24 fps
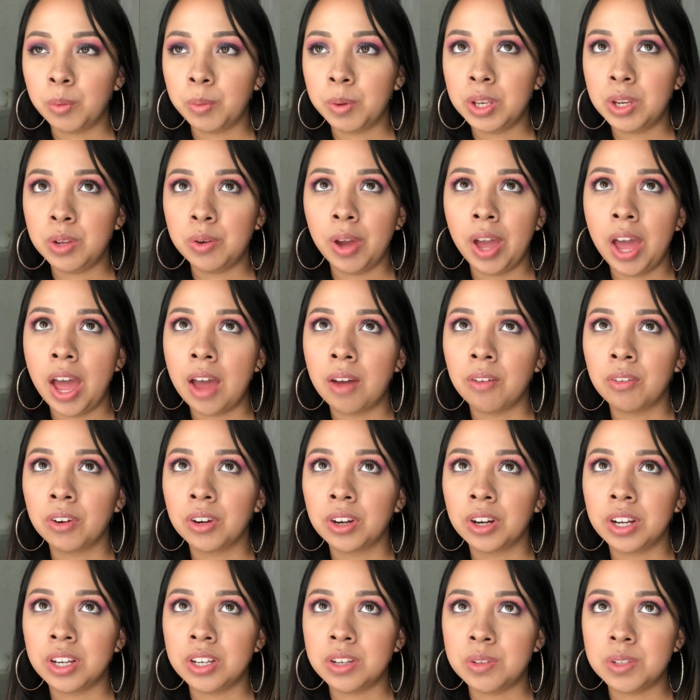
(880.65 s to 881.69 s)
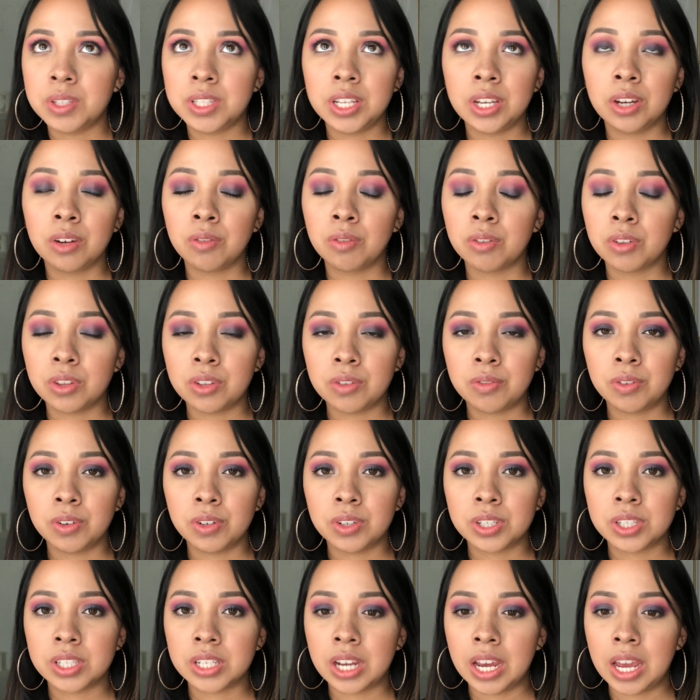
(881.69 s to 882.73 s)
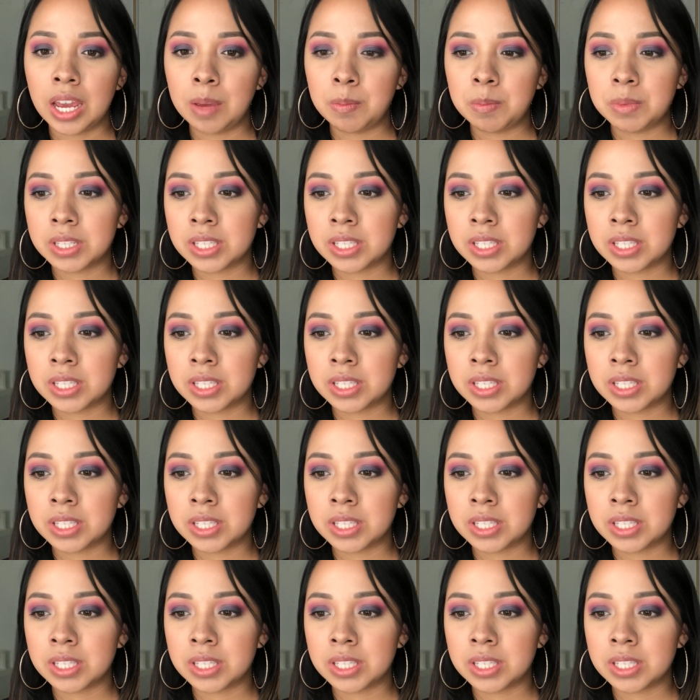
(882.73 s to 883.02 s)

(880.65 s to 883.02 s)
when you have her and you see her for the first time,